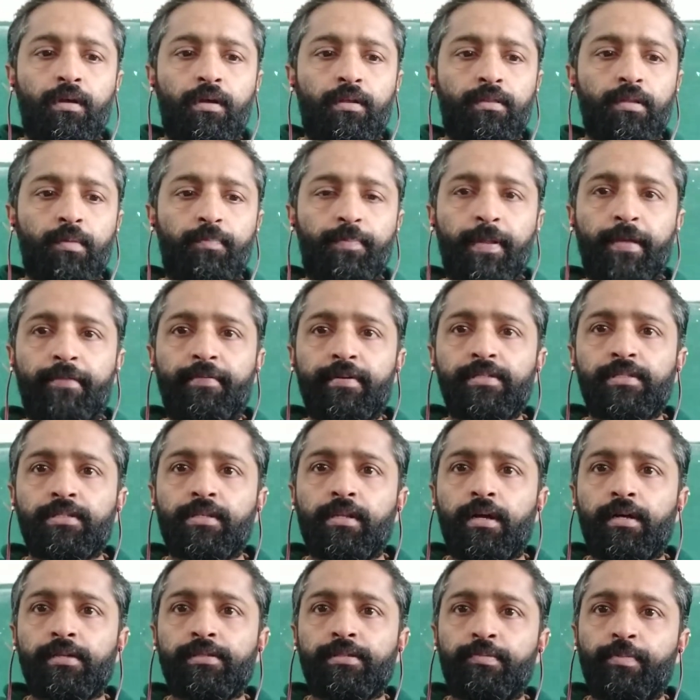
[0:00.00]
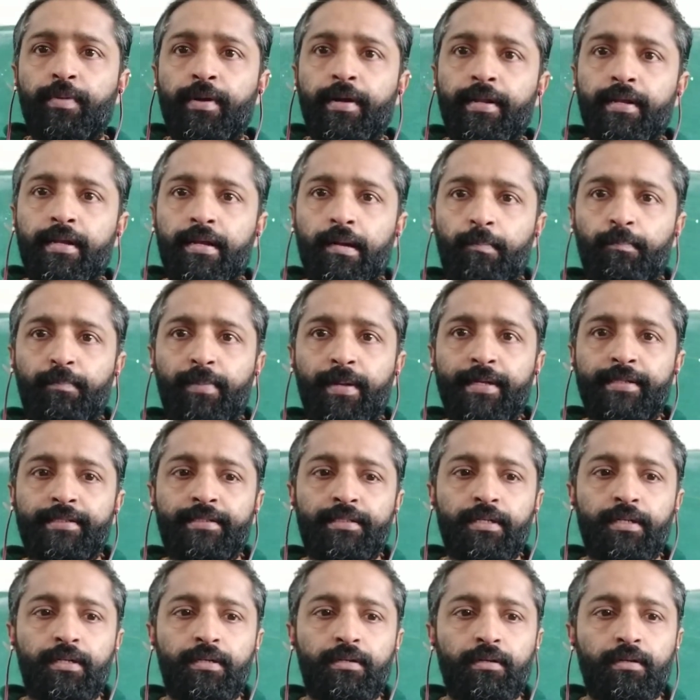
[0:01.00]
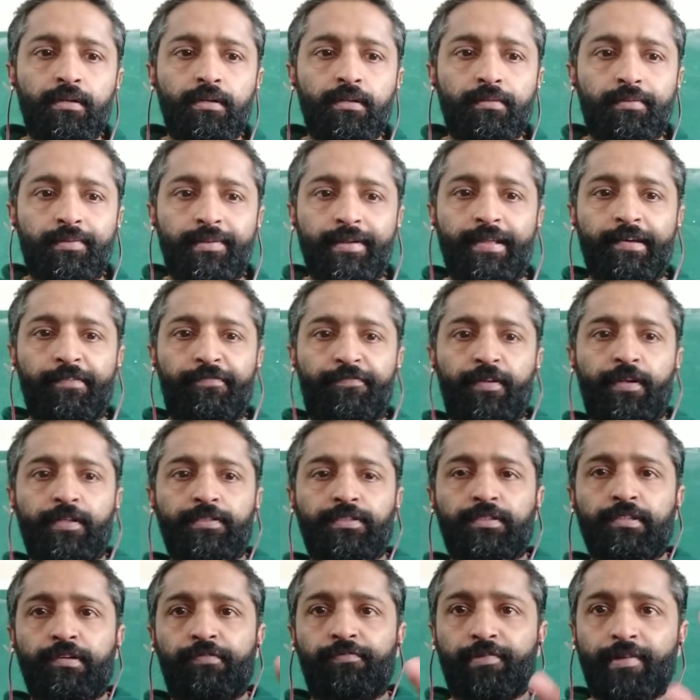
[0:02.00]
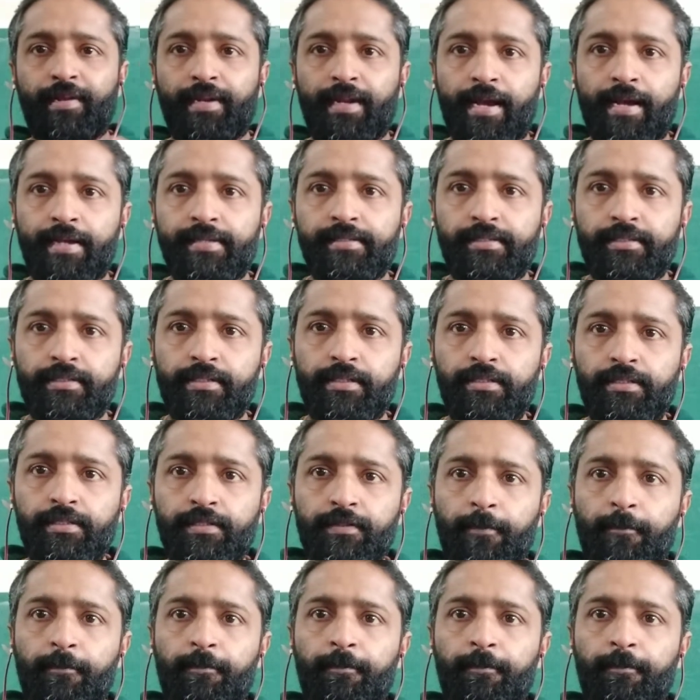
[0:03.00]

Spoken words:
The previous class we had completed the definition of Renaissance